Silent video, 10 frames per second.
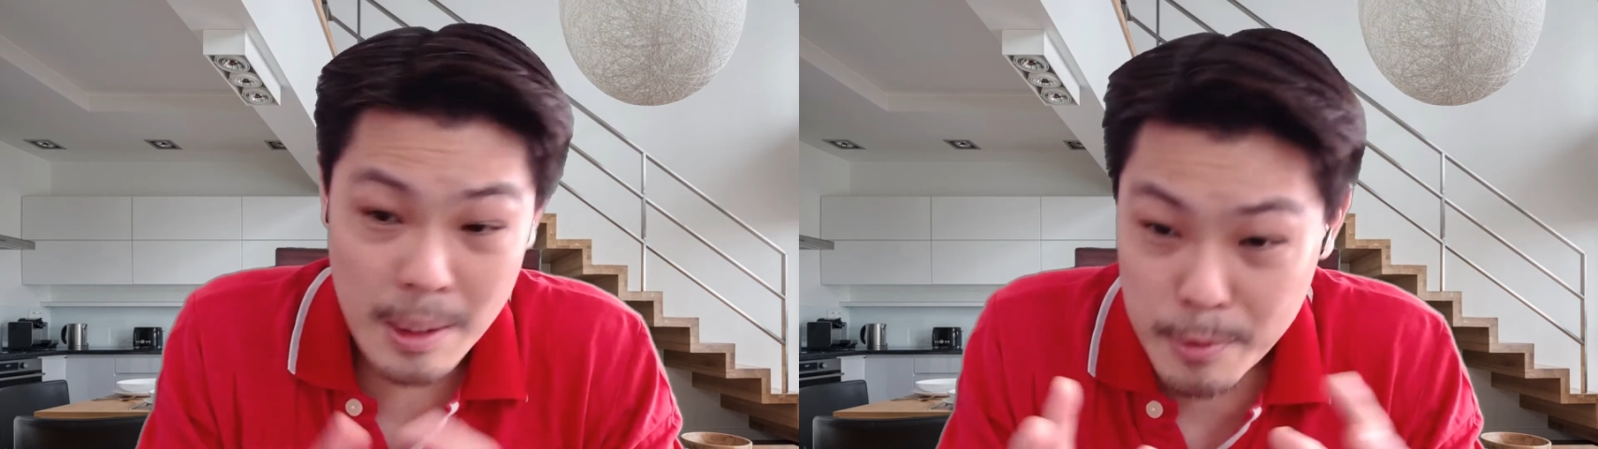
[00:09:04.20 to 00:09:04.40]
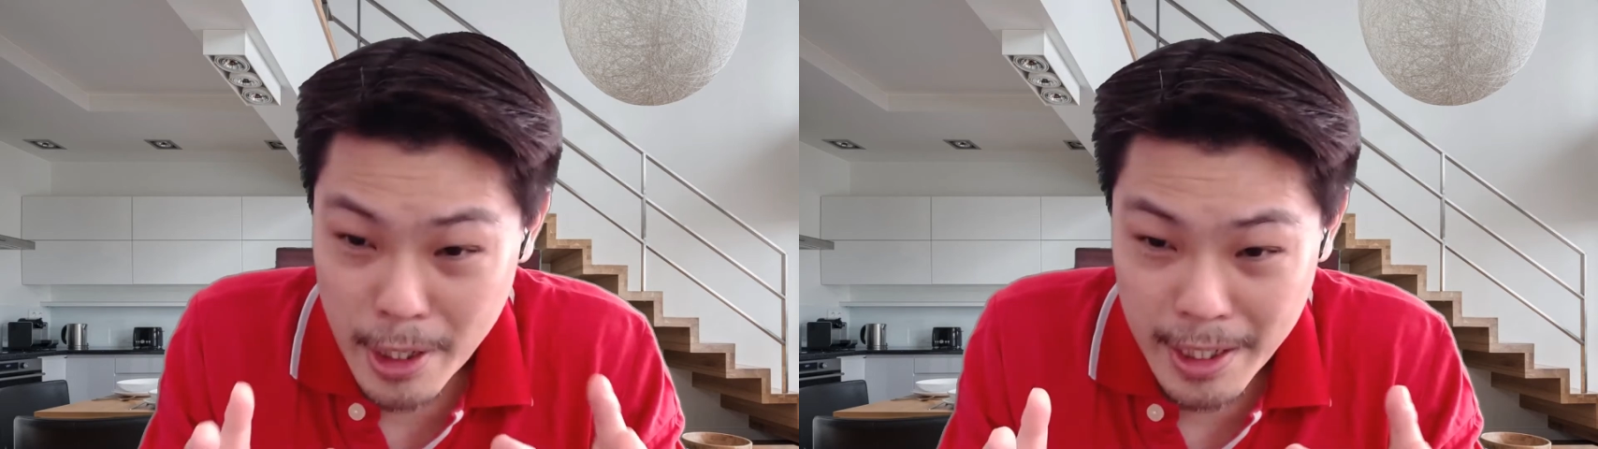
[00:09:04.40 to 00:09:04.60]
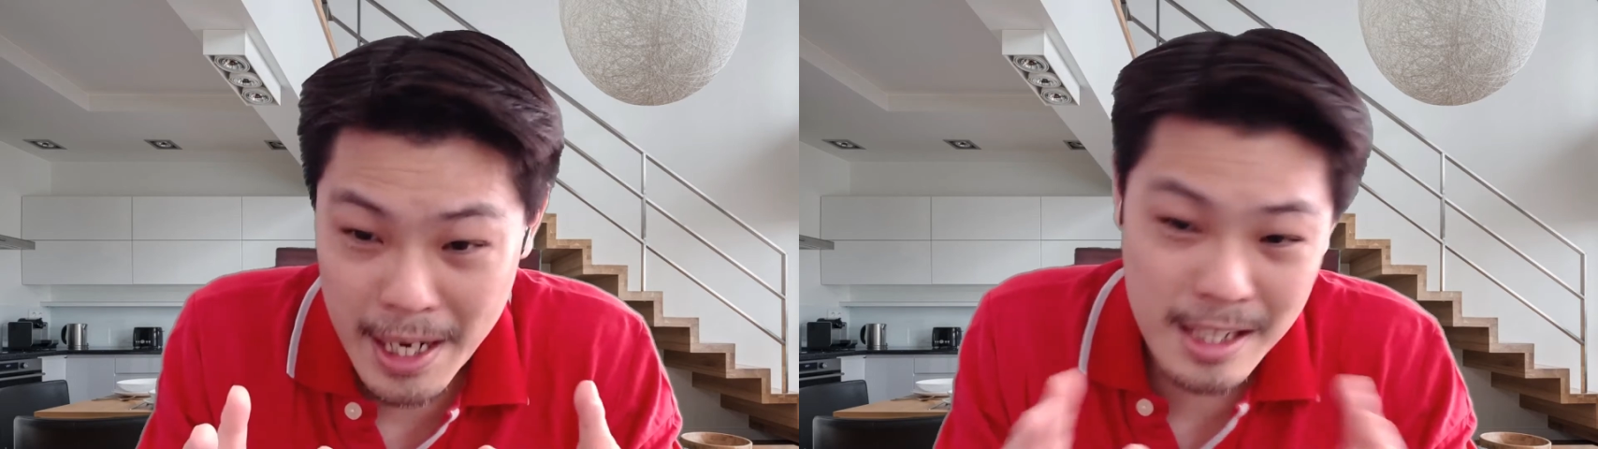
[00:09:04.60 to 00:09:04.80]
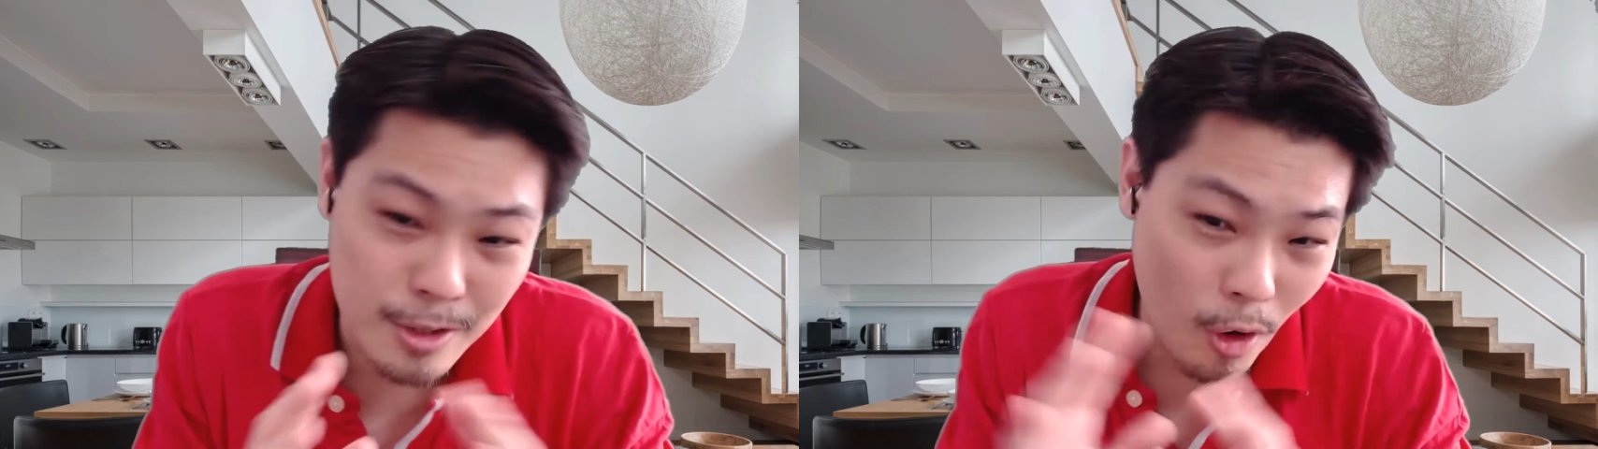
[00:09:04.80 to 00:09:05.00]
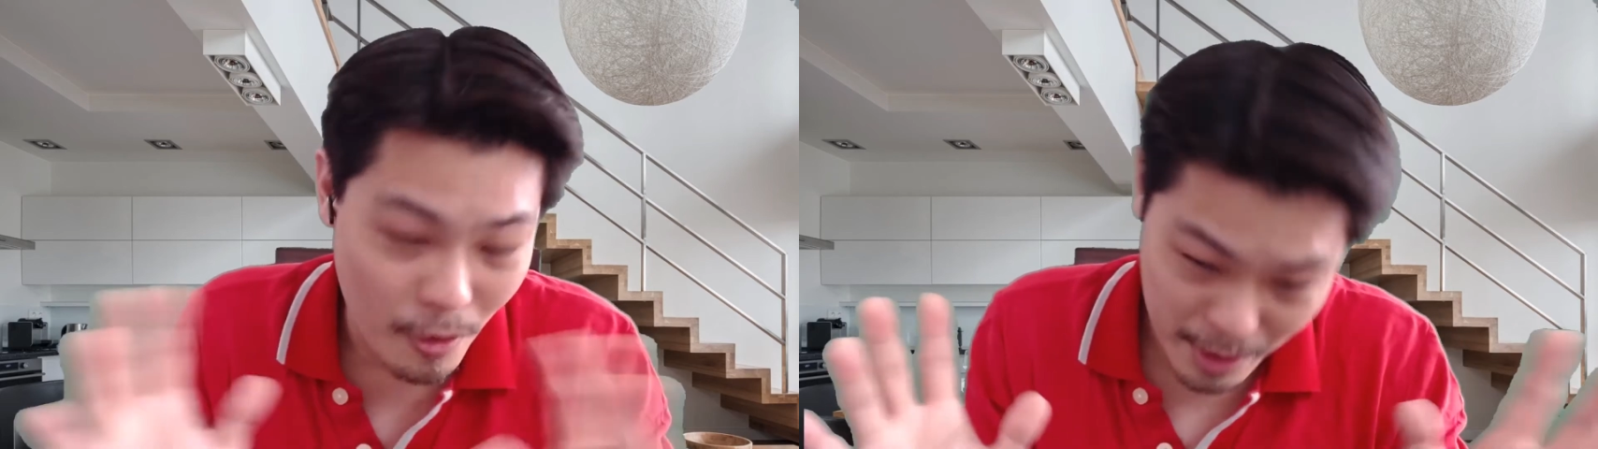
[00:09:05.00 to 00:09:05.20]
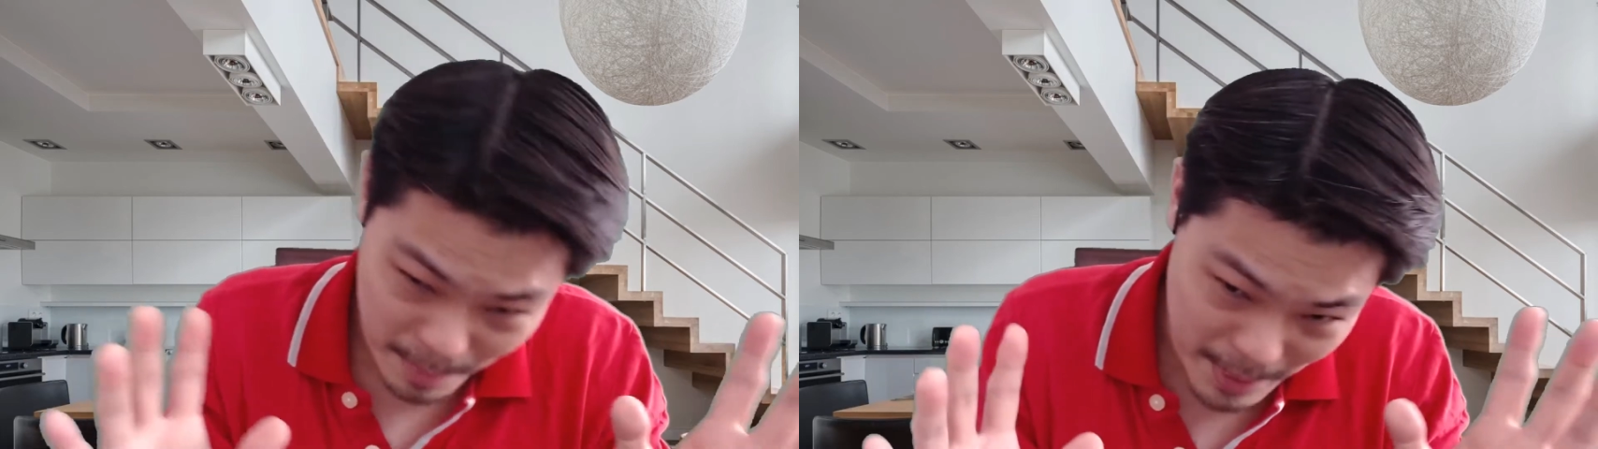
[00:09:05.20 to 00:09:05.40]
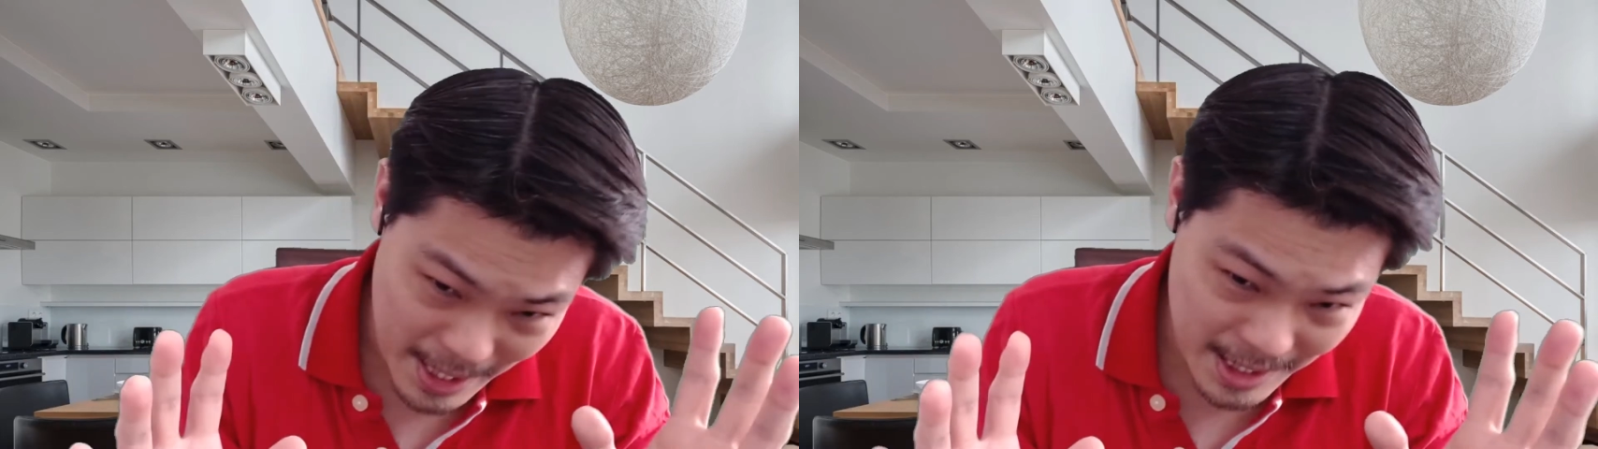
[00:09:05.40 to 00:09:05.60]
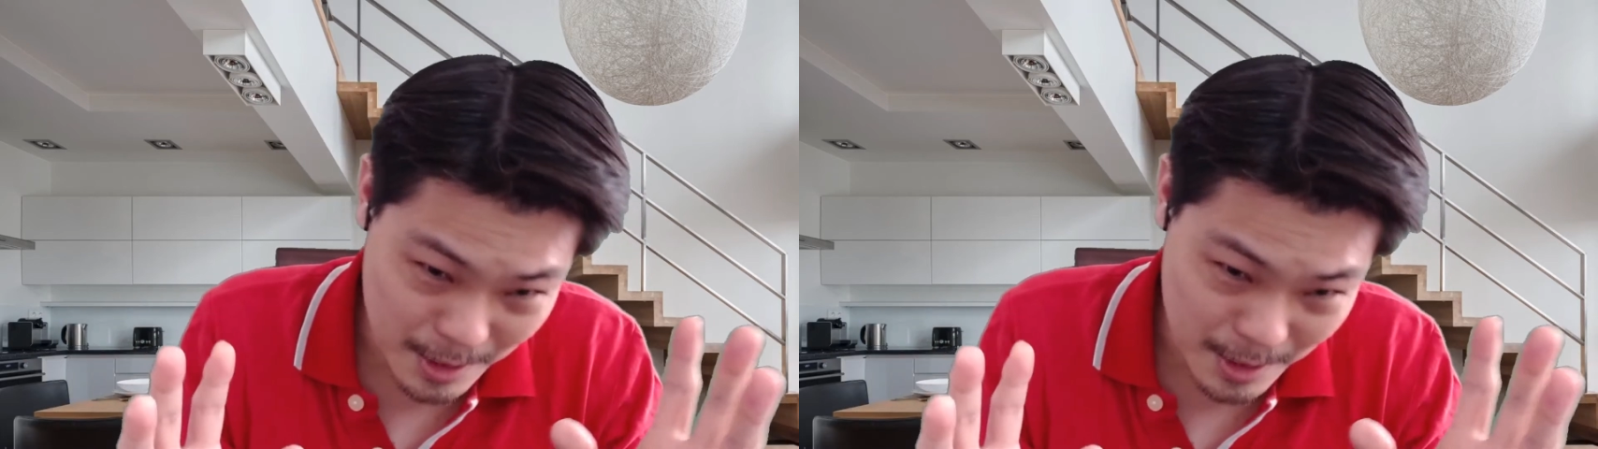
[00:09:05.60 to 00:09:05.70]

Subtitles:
tracking is all over the place,